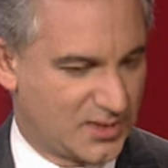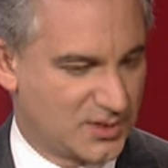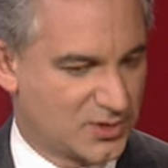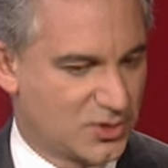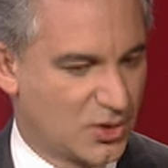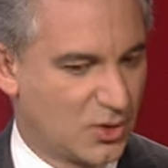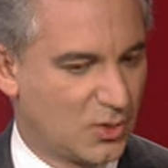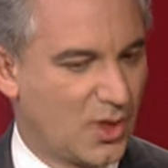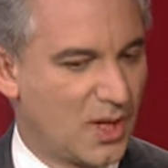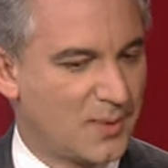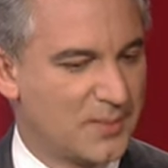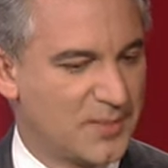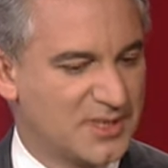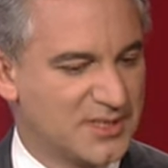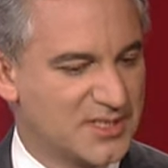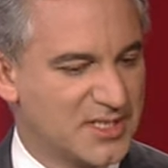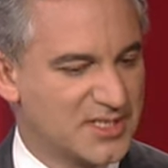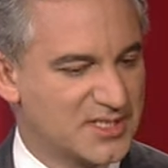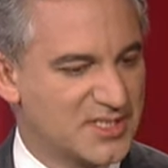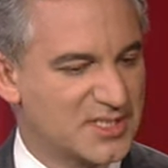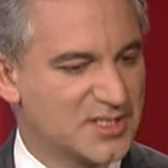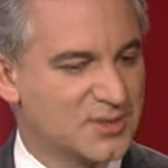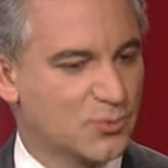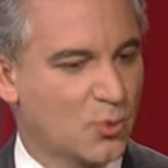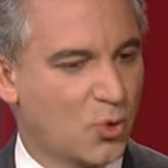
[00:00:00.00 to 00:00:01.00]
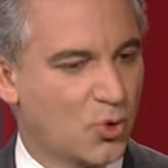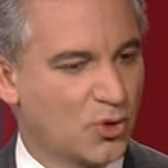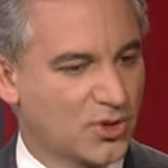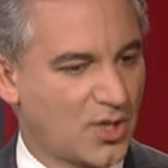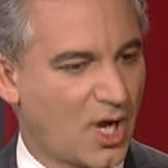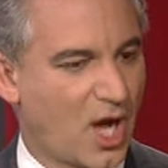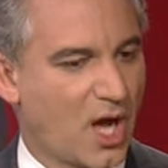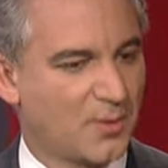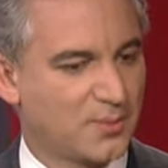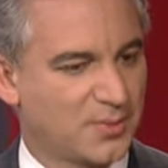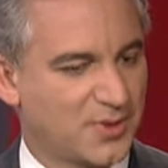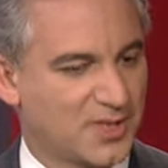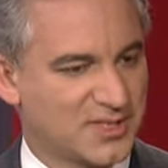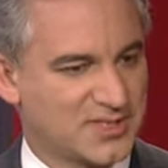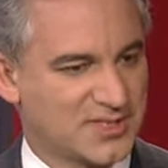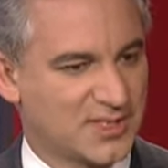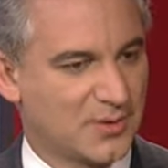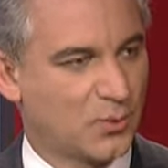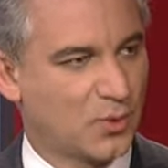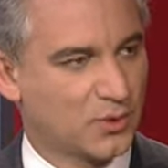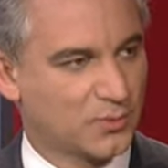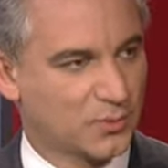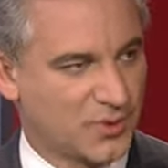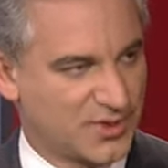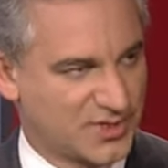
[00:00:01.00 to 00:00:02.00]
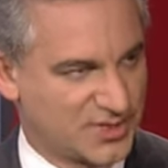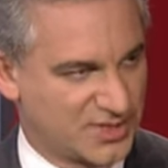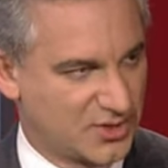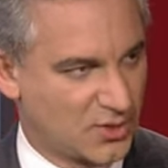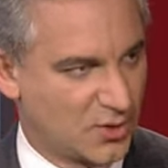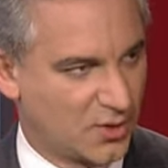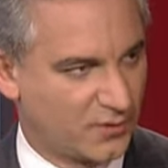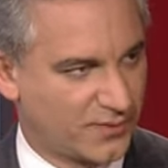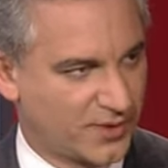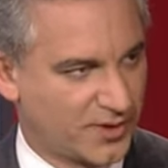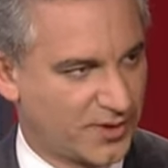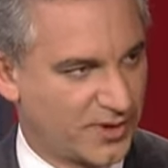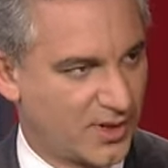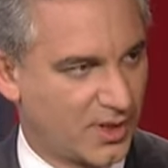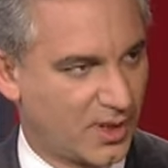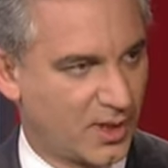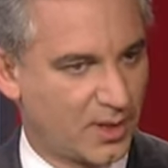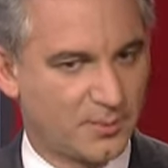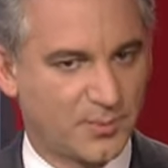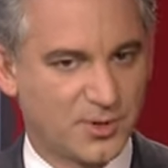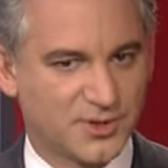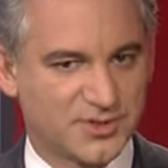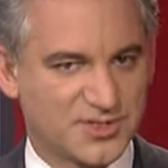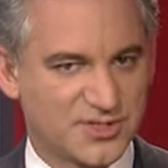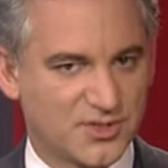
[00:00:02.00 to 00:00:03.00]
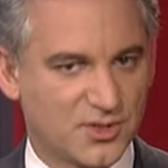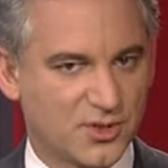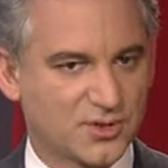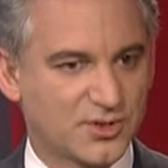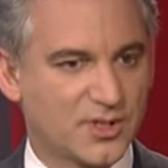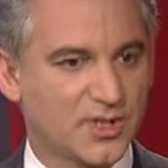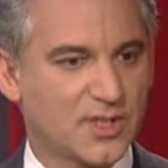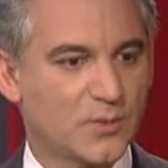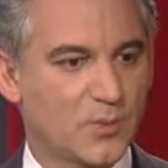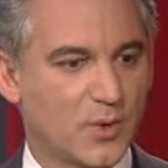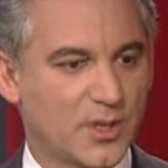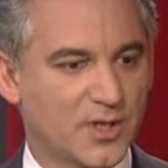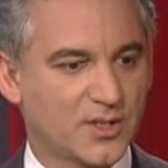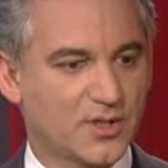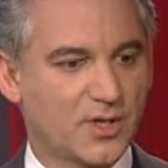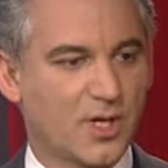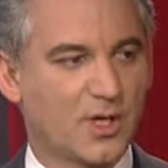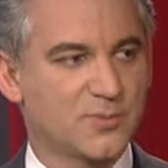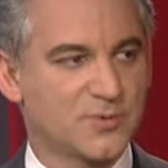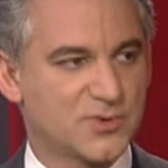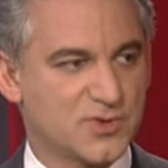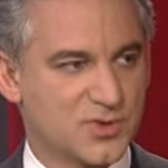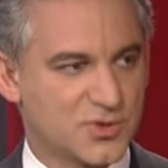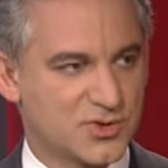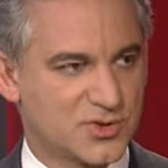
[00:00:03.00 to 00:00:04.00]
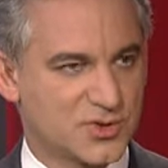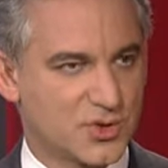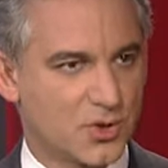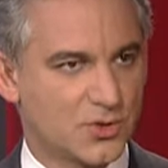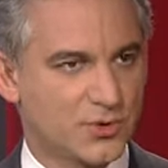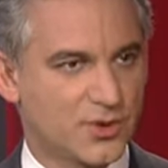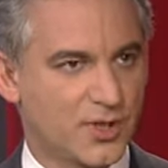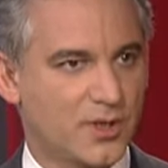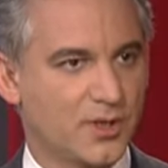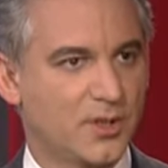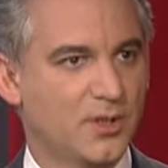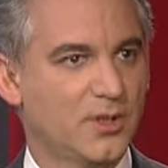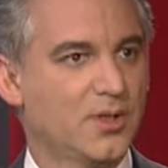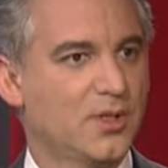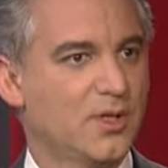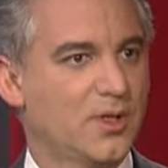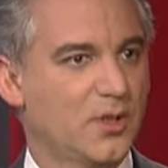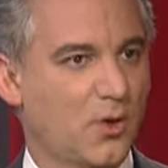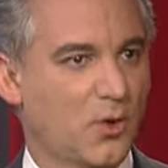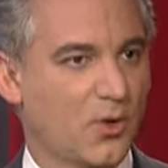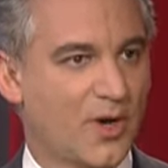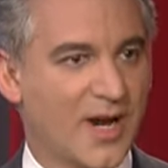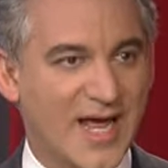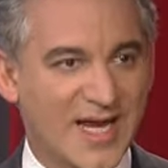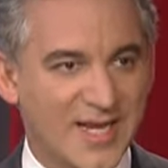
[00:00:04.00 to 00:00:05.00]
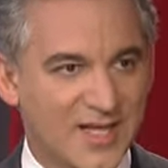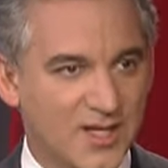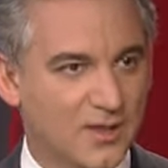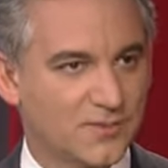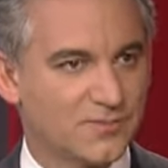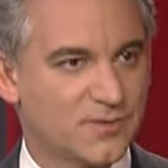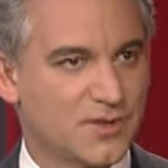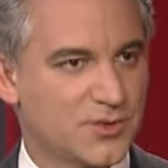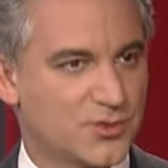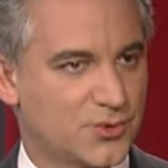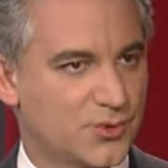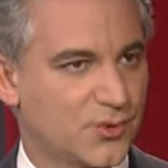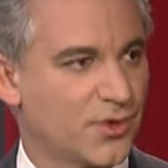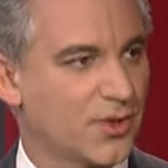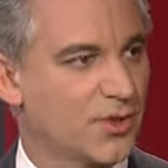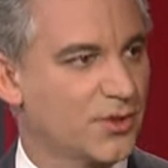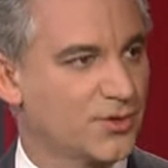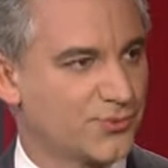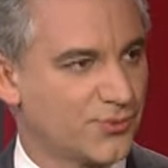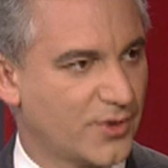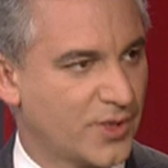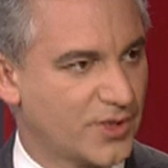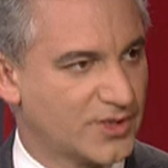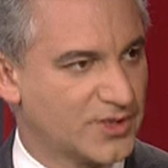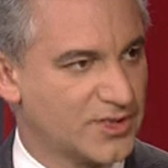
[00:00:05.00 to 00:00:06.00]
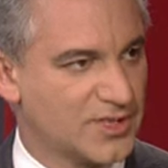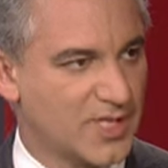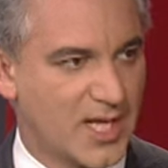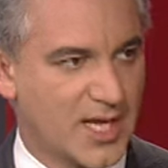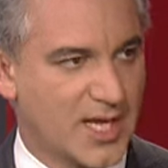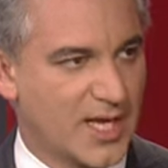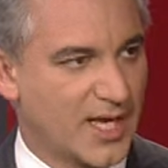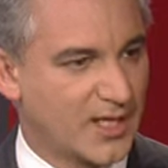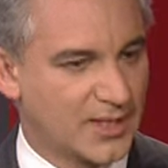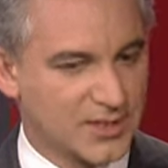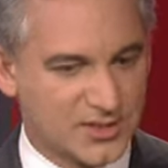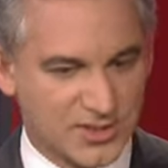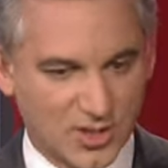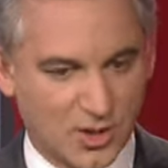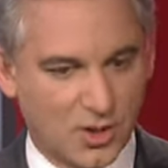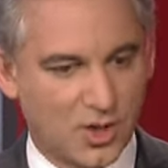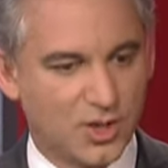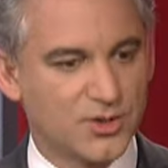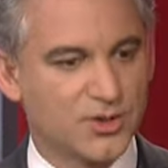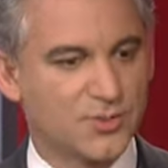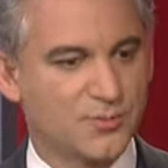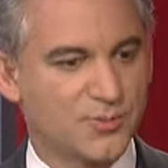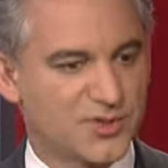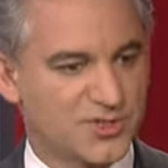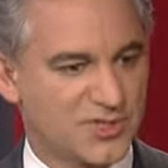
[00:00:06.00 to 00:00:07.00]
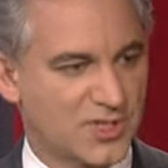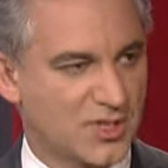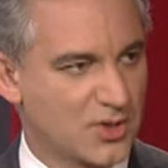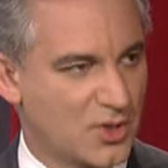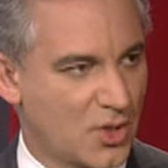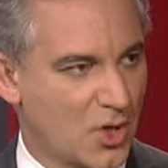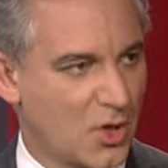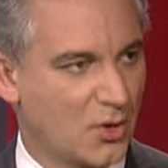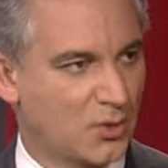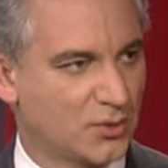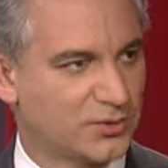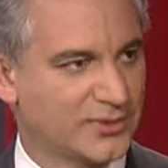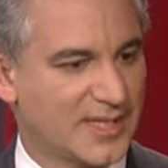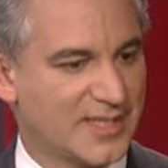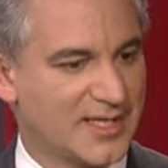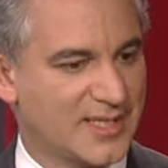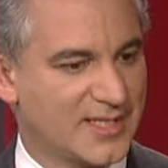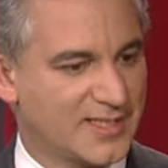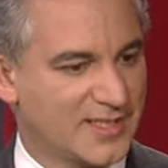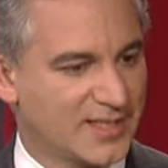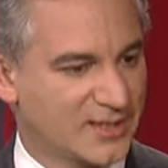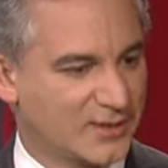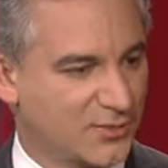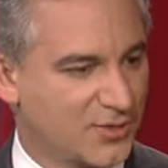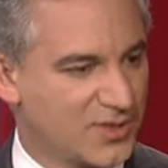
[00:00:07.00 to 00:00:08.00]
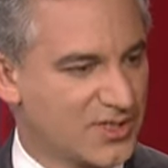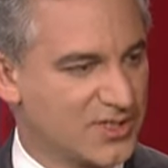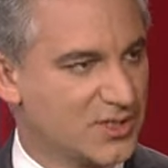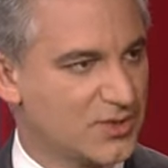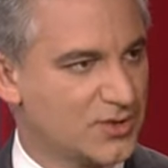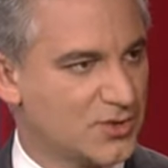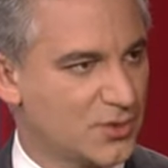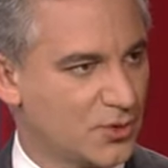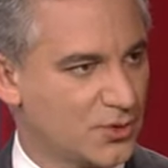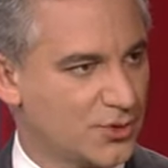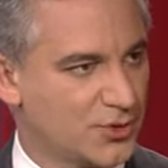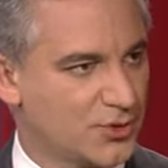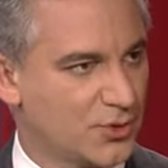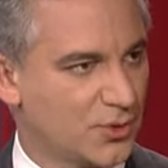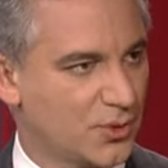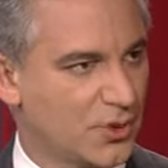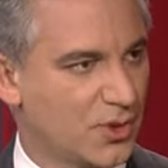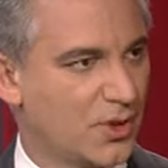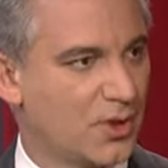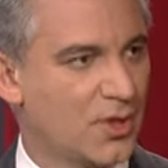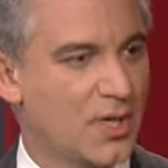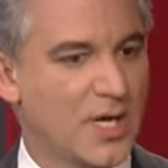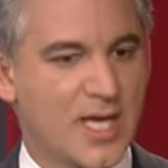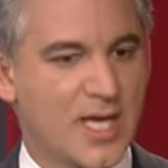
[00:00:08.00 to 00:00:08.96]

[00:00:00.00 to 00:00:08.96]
So, I mean, this is more complex than what we see over here. But certainly when it comes to soda or any of the sugar drinks, it's 100% known that it increases your sugar,